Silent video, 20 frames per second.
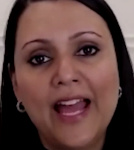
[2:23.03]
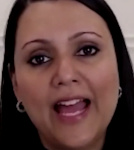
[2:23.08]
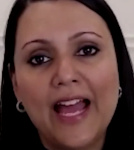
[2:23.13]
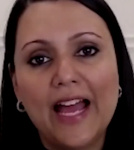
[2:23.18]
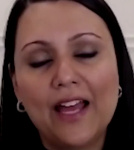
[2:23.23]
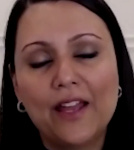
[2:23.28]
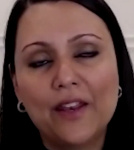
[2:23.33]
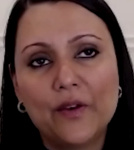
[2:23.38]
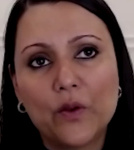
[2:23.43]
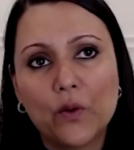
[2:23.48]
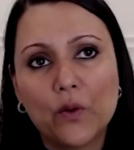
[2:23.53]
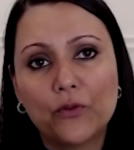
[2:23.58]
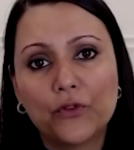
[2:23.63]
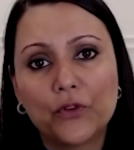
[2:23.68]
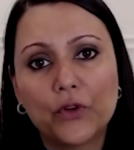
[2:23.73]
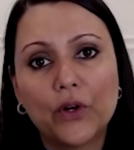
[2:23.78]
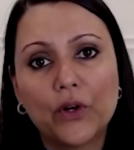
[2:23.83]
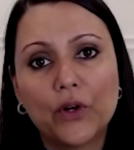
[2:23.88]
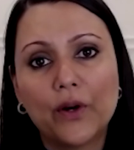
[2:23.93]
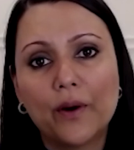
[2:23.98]
And
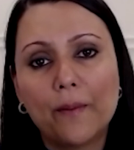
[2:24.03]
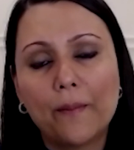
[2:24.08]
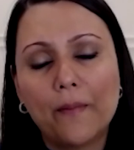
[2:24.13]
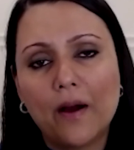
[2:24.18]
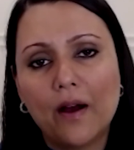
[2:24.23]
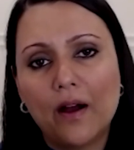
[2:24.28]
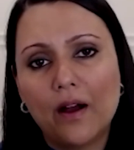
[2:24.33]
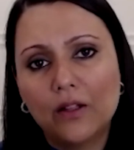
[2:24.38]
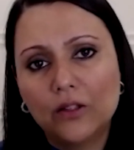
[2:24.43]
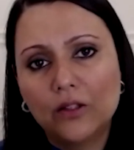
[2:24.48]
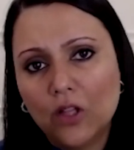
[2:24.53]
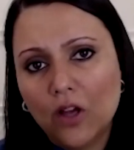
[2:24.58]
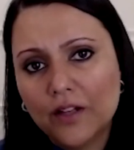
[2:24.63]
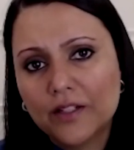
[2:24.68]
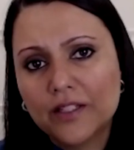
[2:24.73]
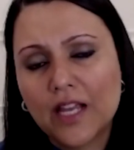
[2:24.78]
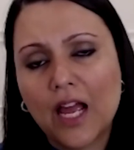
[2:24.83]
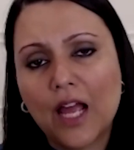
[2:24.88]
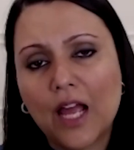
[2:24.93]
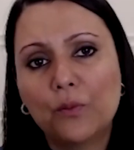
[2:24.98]
for a long
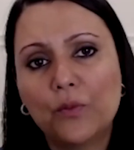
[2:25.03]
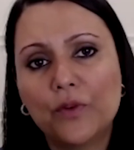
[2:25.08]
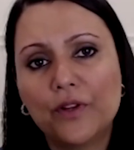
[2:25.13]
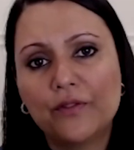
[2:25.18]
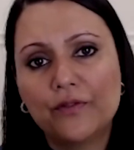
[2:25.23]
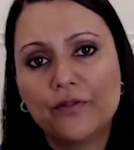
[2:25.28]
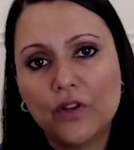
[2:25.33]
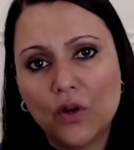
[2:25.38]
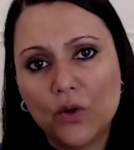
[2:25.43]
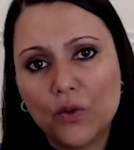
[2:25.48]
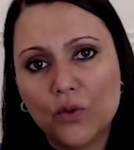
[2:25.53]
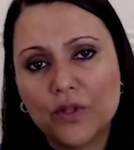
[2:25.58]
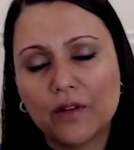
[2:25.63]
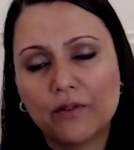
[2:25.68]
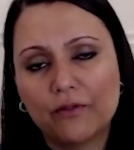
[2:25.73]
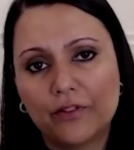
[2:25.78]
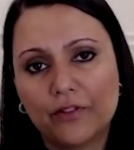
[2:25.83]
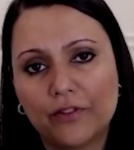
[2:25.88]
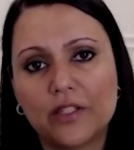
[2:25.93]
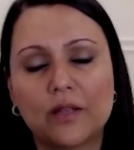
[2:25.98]
time, we've known that
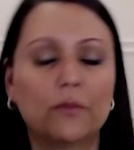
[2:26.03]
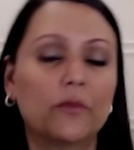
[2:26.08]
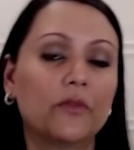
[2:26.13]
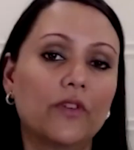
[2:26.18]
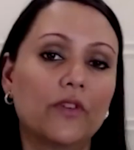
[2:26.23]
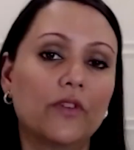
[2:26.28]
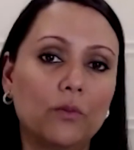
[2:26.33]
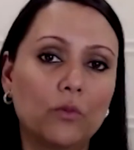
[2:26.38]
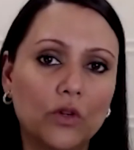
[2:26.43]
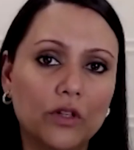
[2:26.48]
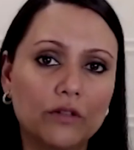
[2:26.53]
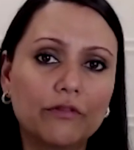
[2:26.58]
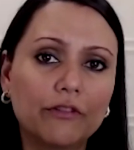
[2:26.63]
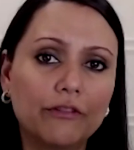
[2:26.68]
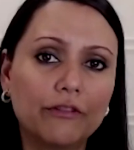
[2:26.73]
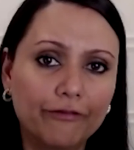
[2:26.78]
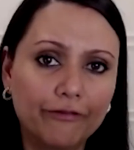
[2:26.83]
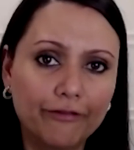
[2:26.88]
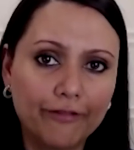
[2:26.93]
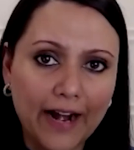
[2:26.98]
for some of our more
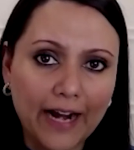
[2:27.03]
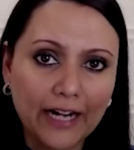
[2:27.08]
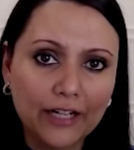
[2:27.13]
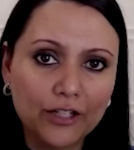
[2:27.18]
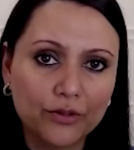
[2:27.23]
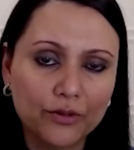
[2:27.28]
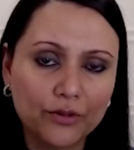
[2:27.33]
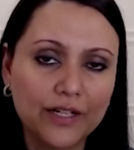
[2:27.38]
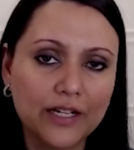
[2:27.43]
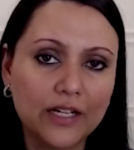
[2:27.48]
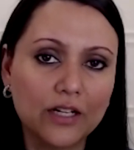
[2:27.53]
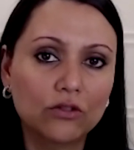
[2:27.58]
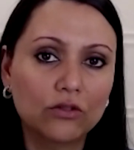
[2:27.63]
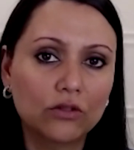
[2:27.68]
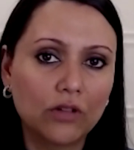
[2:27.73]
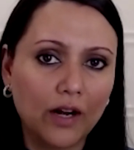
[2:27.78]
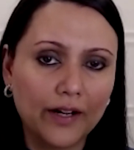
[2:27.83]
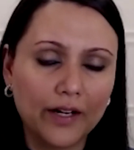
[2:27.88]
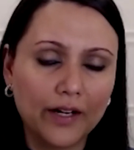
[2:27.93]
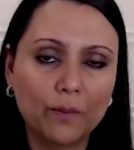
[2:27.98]
refractory
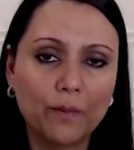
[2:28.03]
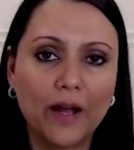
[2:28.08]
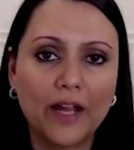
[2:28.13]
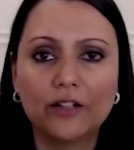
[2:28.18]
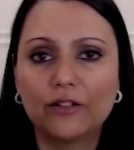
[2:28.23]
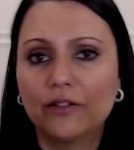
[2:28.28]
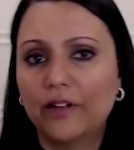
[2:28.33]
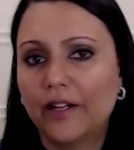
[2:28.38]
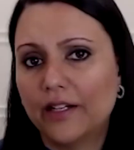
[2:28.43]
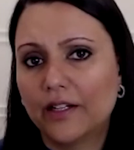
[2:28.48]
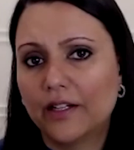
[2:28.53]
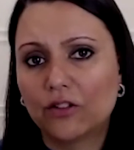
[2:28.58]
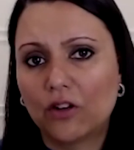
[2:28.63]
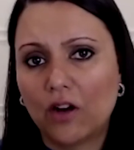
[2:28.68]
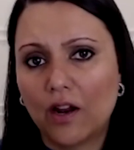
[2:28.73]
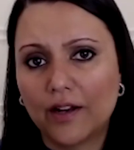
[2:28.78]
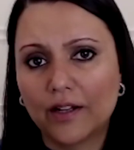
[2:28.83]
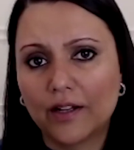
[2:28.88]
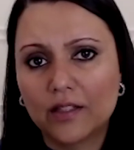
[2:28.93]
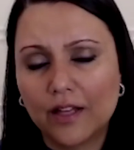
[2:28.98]
chronic migraine and
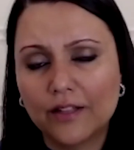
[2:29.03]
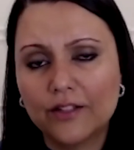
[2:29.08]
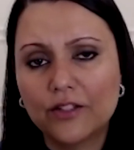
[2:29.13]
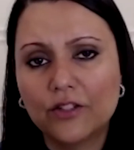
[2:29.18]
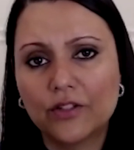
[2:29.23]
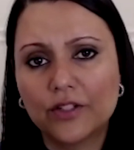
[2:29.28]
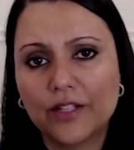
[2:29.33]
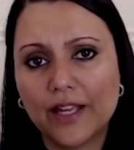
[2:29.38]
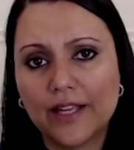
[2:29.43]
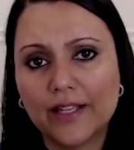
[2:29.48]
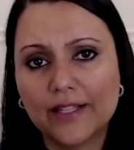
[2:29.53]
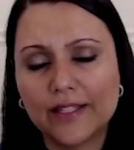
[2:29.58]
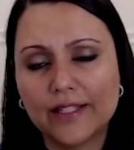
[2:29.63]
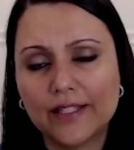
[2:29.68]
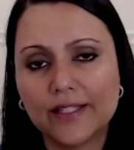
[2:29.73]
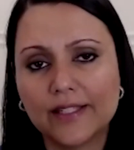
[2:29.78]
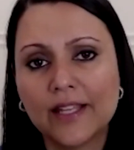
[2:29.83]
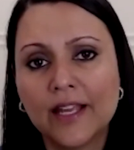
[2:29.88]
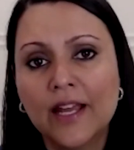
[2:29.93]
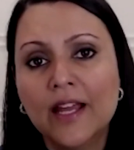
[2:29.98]
chronic cluster
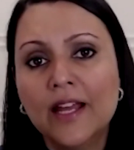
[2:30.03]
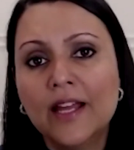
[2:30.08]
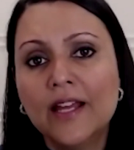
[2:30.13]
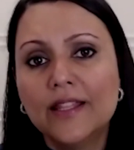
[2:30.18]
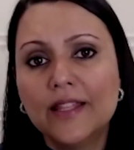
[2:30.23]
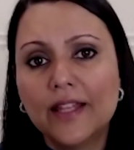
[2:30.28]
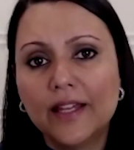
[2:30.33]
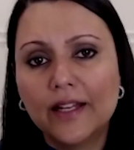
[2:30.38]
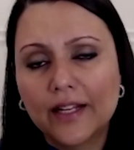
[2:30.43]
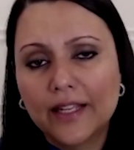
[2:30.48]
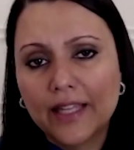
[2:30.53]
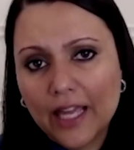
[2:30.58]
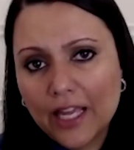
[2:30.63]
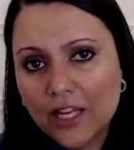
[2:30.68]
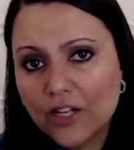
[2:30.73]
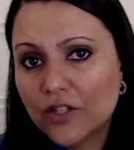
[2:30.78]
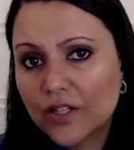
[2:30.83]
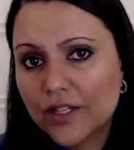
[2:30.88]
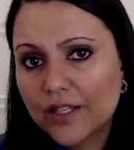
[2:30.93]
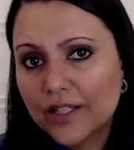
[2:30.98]
cases, that
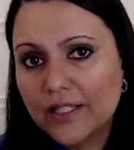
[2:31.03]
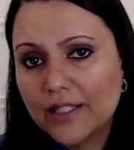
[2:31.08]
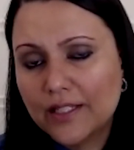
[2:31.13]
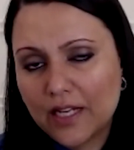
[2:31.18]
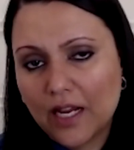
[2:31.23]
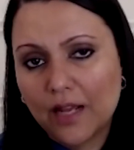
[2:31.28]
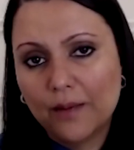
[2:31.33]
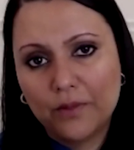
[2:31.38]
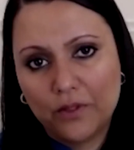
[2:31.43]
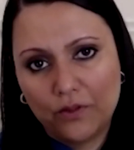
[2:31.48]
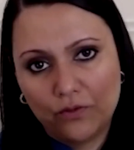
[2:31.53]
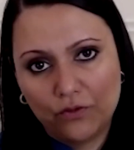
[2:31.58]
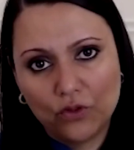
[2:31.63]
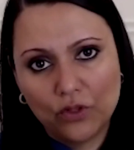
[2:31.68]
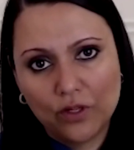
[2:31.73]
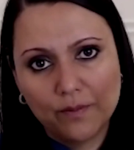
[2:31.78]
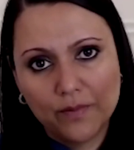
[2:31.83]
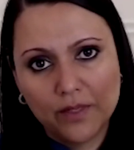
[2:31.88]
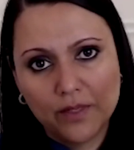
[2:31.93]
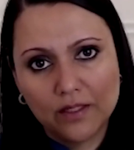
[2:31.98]
occasionally these types of
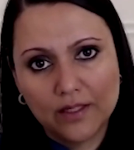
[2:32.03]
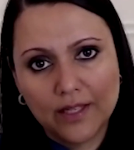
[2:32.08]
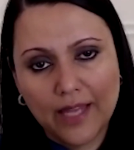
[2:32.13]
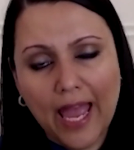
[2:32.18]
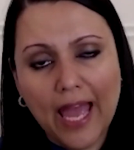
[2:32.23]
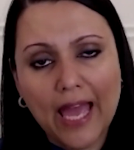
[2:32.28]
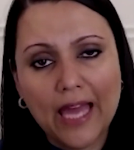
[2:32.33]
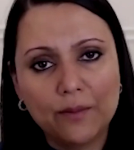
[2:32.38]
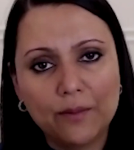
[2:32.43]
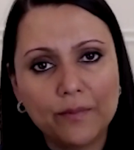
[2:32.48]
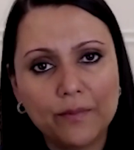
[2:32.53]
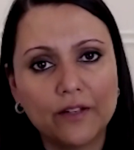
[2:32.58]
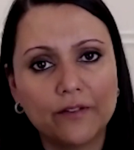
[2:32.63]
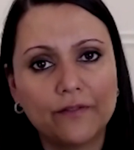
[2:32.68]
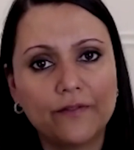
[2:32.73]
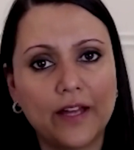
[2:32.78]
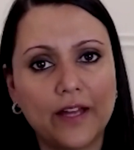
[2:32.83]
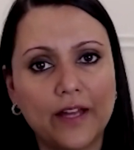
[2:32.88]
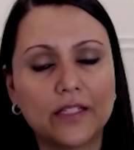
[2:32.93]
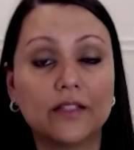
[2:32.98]
treatments can be
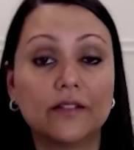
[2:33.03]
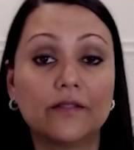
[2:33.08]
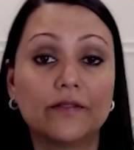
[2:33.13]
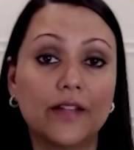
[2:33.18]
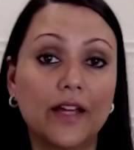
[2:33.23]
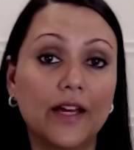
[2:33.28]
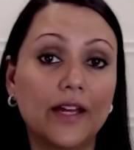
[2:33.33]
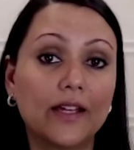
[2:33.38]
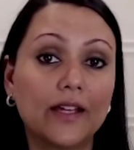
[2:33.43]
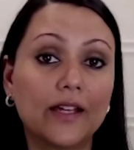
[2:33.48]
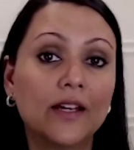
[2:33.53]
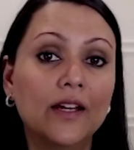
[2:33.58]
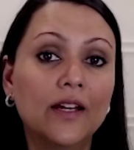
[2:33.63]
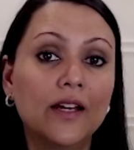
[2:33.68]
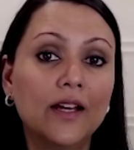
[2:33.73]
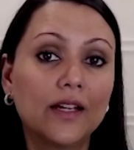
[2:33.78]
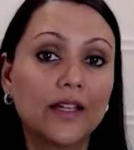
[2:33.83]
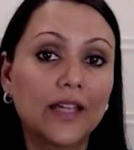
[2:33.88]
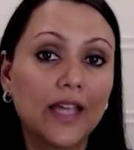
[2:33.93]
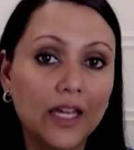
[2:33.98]
effective, like
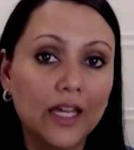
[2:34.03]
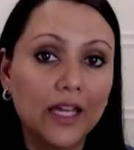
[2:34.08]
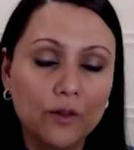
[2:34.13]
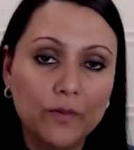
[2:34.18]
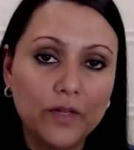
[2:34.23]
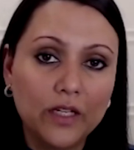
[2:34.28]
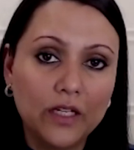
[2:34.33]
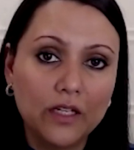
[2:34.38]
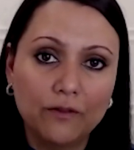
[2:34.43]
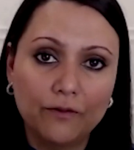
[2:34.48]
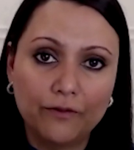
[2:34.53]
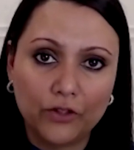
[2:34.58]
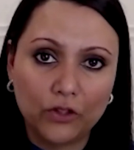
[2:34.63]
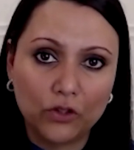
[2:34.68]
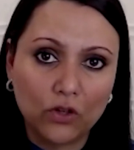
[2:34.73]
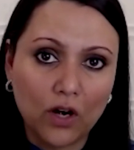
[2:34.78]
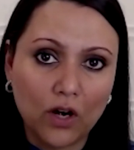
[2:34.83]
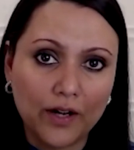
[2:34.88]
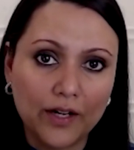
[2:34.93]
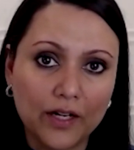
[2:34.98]
ketamine for
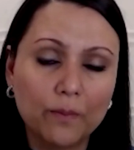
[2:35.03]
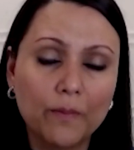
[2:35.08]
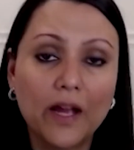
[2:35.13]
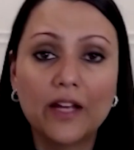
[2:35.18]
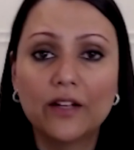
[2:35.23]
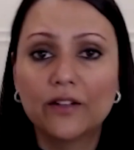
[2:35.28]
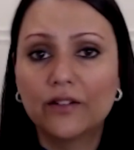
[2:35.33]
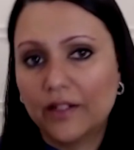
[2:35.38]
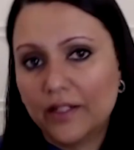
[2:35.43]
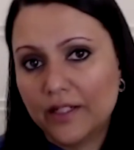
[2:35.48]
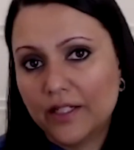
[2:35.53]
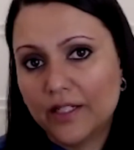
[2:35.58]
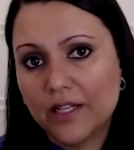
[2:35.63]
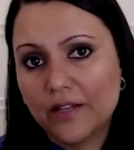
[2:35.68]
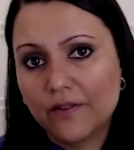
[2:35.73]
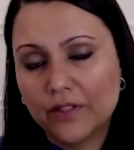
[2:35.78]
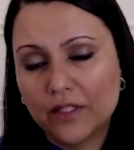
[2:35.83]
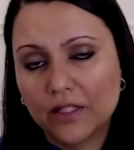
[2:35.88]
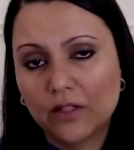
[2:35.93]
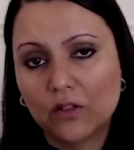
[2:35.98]
chronic migraine and
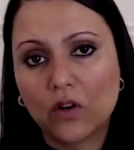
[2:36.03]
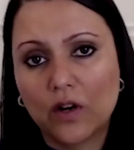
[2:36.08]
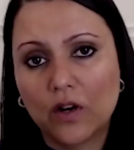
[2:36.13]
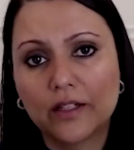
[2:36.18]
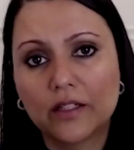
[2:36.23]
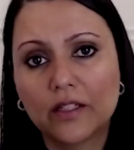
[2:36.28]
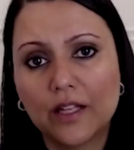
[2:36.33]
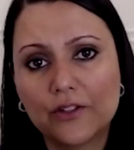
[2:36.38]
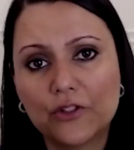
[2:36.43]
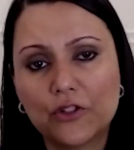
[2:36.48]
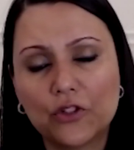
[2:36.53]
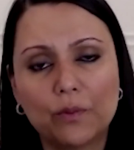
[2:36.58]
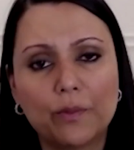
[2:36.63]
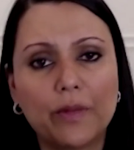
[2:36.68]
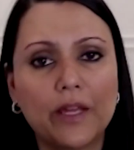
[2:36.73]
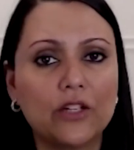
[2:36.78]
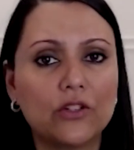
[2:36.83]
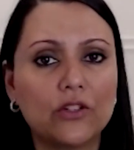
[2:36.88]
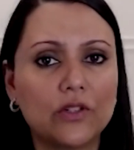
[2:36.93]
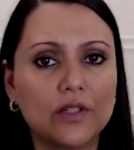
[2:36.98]
even chronic cluster
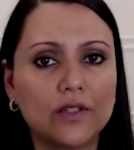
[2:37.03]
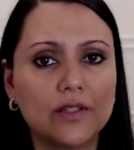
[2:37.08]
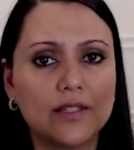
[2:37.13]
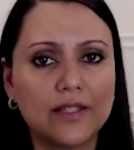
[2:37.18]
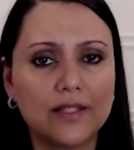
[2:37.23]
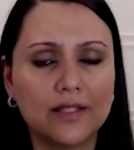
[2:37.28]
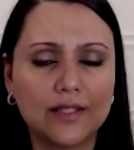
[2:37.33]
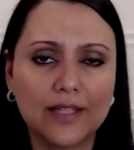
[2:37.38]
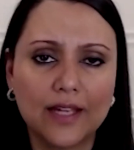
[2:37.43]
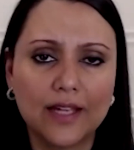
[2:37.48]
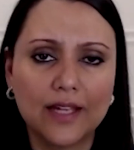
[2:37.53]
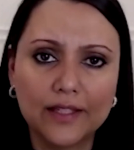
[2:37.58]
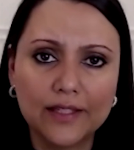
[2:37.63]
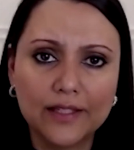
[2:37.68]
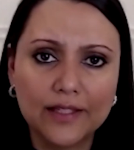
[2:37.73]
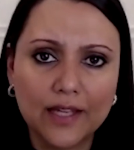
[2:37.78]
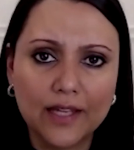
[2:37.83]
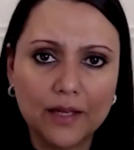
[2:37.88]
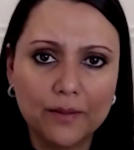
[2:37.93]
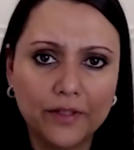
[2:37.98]
patients and
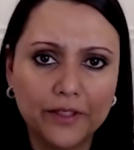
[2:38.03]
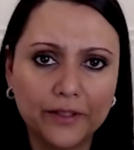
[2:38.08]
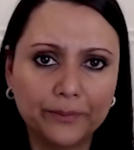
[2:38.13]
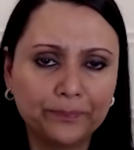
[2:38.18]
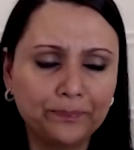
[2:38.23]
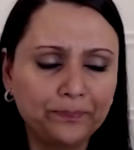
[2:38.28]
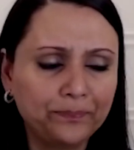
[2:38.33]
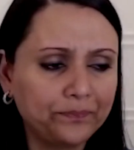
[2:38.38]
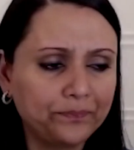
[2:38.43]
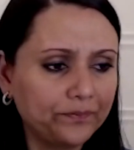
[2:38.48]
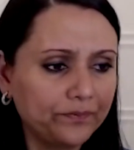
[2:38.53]
psilocybin